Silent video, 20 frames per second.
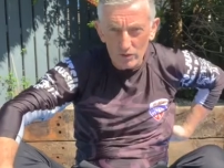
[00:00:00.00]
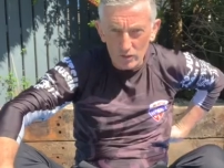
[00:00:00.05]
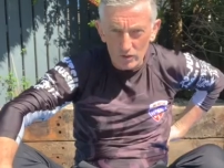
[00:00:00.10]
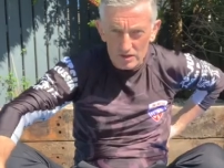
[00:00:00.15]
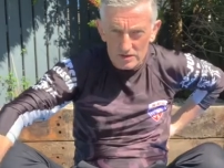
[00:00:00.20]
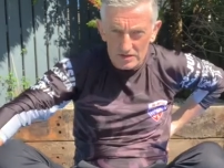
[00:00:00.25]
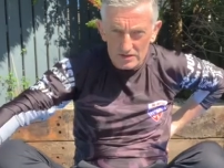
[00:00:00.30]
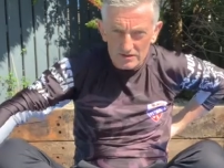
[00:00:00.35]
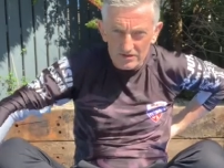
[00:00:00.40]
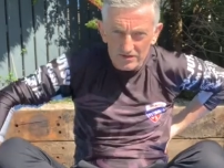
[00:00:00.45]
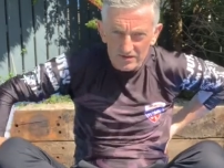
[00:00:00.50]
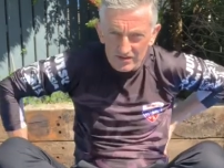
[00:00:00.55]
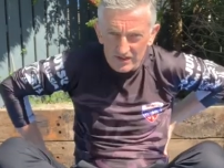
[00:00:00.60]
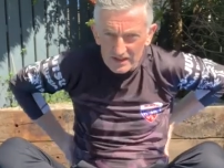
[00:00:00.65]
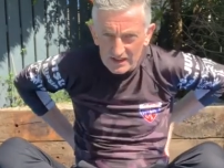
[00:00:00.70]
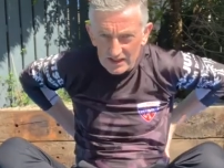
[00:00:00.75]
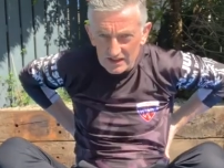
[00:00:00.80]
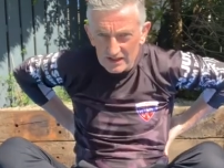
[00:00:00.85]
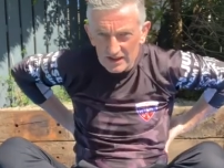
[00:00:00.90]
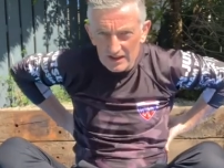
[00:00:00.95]
it once and
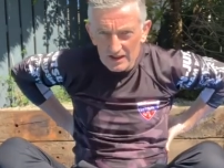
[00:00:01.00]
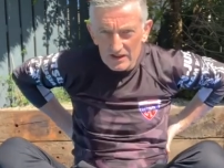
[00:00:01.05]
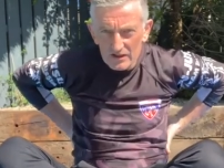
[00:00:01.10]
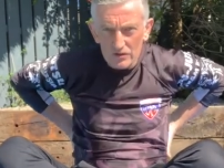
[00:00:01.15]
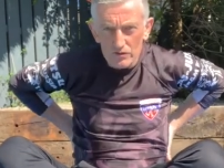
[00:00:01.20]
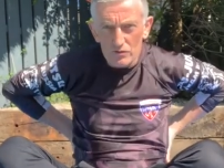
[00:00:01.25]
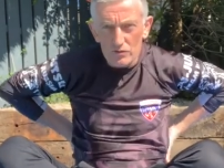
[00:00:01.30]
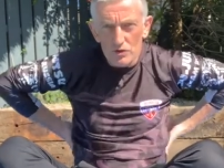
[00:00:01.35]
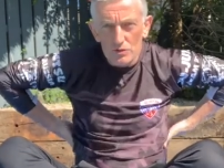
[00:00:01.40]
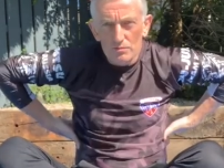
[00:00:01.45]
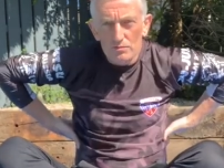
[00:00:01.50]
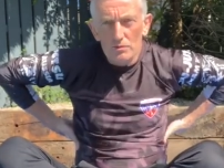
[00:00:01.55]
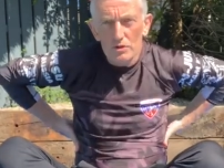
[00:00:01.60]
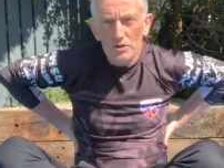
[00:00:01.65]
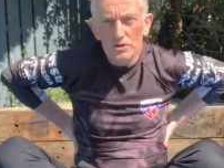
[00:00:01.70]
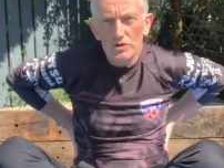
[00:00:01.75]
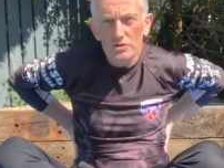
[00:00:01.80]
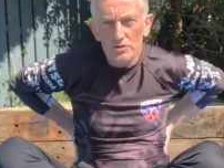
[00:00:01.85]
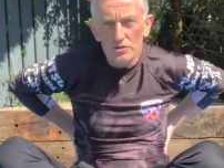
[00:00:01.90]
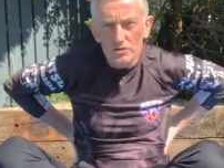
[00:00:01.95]
feel those
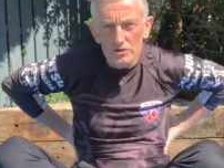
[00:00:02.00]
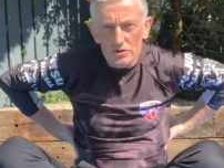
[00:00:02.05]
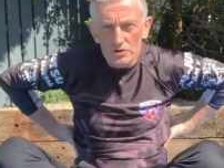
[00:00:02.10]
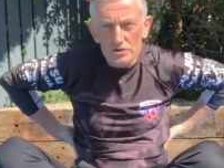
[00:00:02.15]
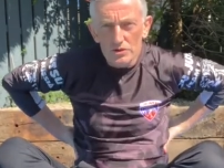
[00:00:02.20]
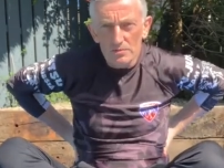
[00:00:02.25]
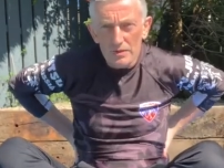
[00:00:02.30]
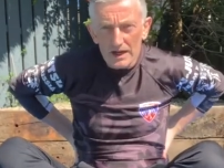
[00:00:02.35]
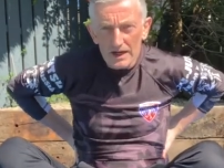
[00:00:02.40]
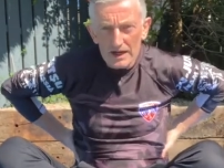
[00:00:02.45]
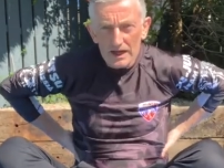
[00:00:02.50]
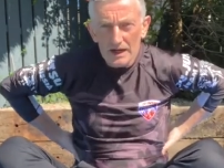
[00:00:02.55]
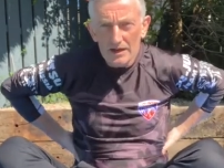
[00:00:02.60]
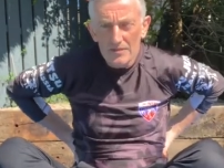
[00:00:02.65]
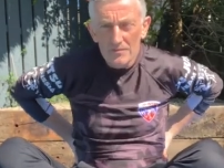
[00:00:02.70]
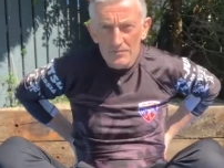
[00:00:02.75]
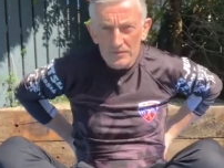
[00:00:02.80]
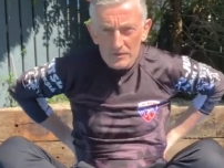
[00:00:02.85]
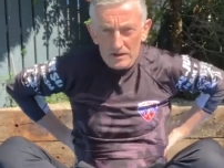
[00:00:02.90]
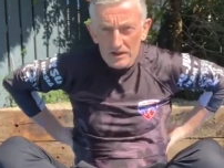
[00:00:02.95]
muscles on your back
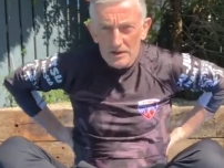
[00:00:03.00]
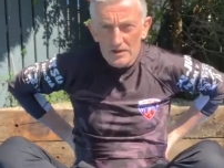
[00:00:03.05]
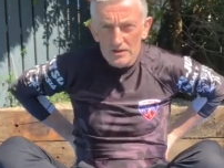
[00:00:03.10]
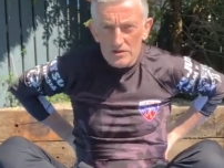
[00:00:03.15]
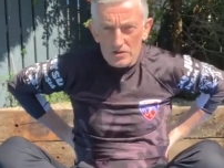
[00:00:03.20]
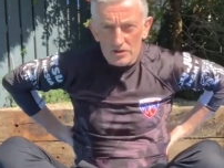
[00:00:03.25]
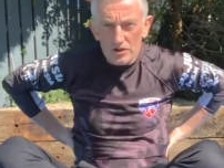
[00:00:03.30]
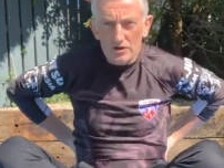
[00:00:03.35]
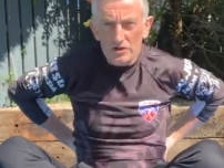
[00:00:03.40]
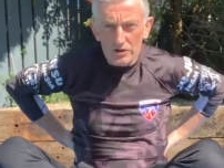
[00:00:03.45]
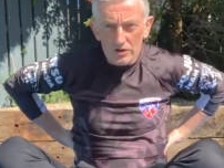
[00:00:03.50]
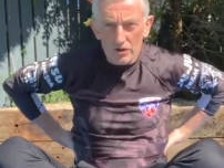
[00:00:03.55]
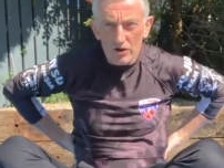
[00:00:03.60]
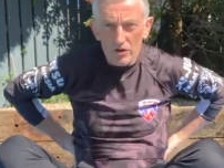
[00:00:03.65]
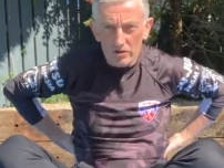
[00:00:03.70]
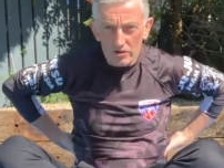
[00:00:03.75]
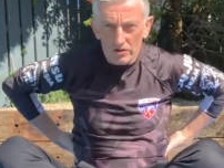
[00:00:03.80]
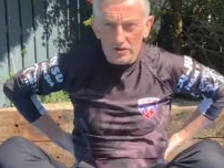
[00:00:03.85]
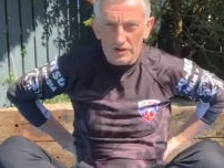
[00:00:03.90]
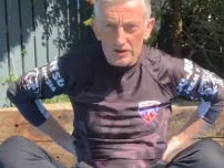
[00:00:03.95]
start,
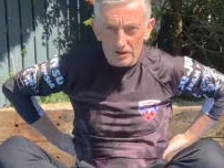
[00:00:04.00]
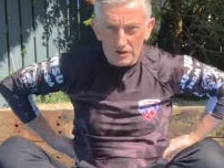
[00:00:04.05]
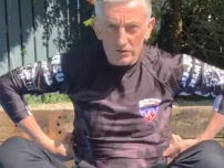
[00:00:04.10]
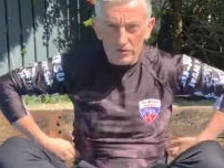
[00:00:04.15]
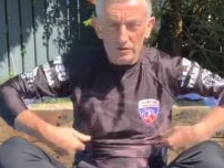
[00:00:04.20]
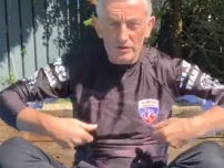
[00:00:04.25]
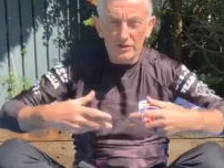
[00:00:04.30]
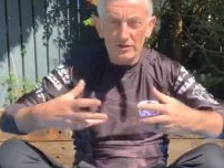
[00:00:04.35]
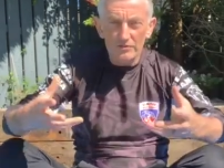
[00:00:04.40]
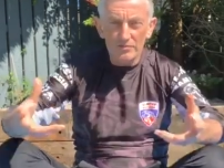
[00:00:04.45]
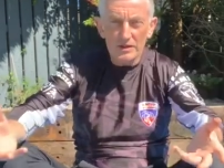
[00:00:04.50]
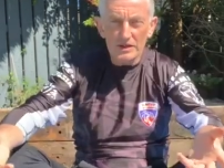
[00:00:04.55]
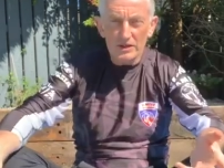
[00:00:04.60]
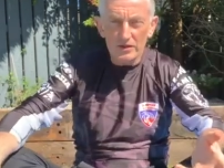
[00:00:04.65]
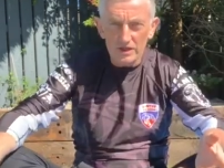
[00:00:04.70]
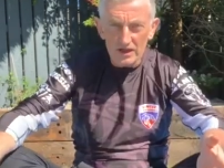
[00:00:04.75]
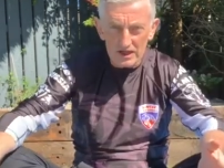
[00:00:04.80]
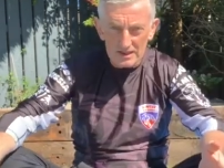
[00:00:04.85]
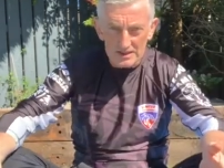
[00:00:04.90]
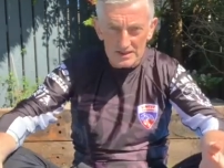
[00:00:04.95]
you know, they've been
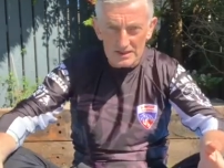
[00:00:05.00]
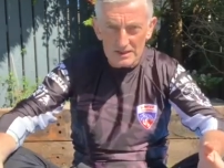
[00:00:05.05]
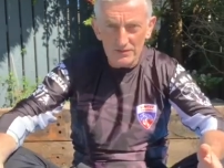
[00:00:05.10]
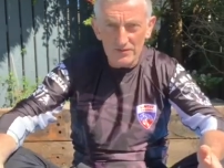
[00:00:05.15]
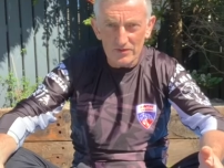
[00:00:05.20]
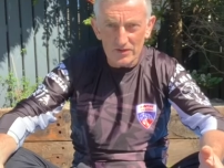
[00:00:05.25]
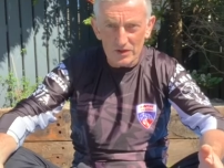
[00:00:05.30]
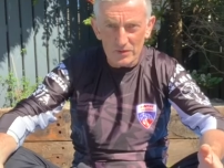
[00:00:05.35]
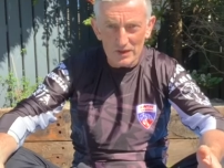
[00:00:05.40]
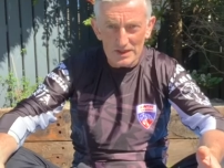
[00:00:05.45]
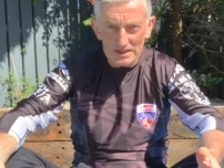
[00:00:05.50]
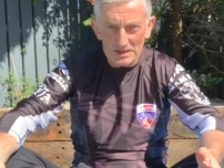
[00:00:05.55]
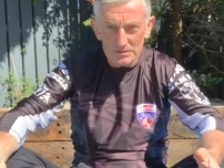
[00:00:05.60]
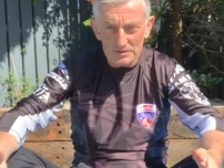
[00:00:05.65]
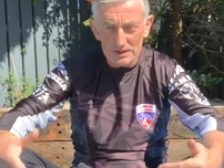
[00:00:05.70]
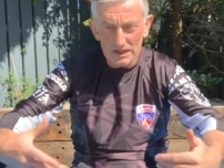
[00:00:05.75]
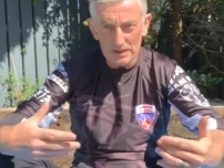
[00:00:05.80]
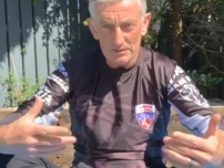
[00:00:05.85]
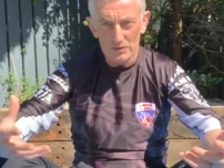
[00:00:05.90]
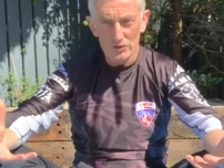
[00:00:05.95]
asleep for quite some
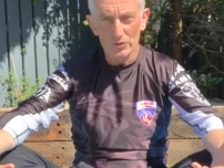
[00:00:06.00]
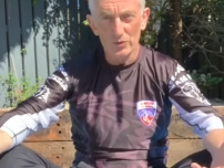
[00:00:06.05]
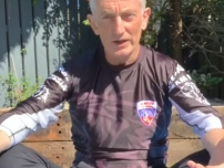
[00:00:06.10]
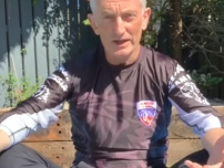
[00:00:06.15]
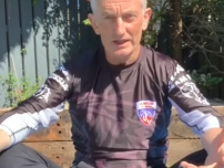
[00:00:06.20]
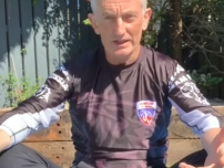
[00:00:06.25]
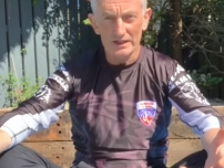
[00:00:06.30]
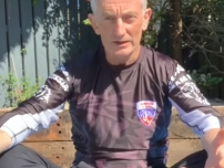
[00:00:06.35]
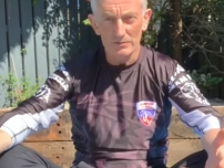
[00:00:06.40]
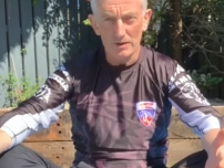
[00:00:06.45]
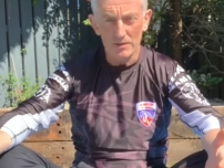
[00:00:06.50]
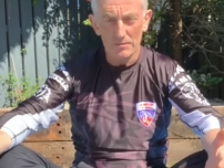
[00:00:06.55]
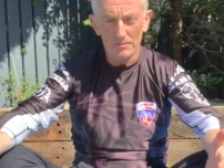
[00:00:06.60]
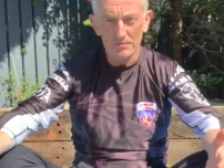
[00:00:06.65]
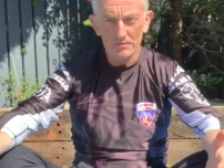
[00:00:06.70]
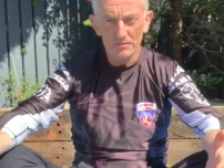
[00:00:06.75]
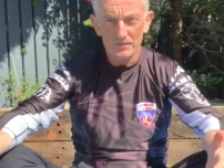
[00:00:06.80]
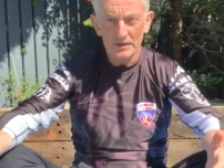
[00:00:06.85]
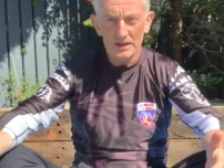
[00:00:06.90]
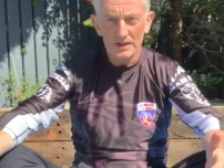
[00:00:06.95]
time, you're waking them up.
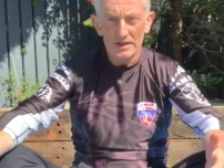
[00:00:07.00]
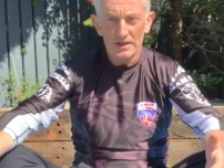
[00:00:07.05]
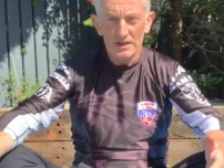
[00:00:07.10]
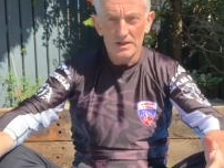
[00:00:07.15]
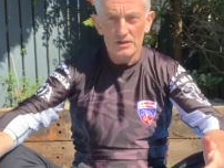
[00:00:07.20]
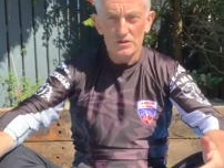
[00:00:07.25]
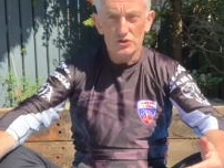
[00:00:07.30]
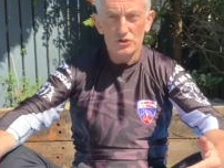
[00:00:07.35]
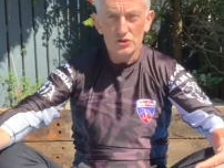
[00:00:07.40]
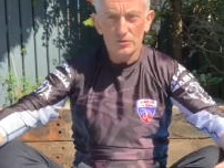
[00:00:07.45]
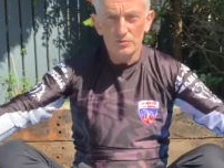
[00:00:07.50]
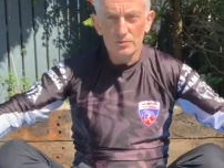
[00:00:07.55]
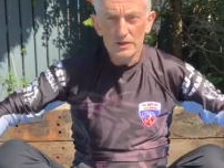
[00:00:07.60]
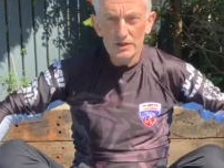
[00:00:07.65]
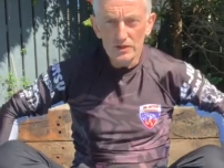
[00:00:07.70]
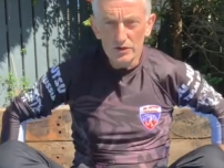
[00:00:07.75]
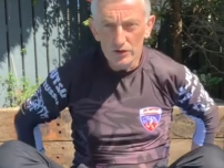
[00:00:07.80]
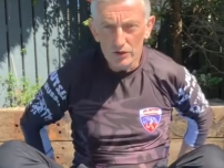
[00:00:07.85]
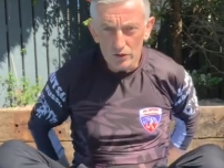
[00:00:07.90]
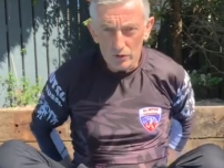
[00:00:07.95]
Shouldn't be
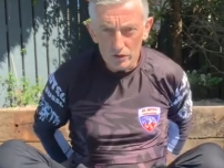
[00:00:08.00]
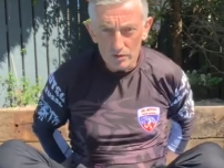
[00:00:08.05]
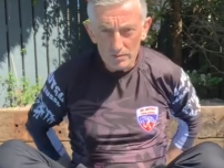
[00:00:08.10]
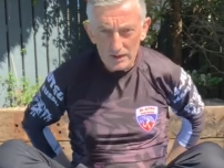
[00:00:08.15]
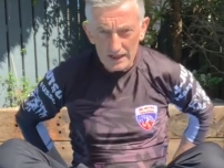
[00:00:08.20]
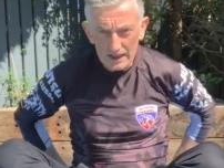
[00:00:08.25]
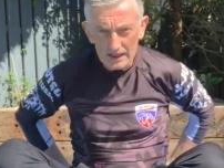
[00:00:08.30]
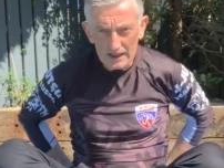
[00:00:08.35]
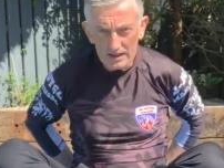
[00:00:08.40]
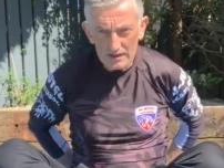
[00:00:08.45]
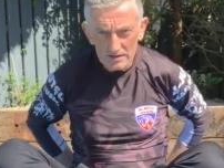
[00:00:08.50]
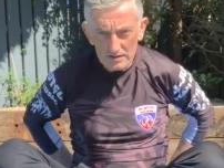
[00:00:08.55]
your lower back,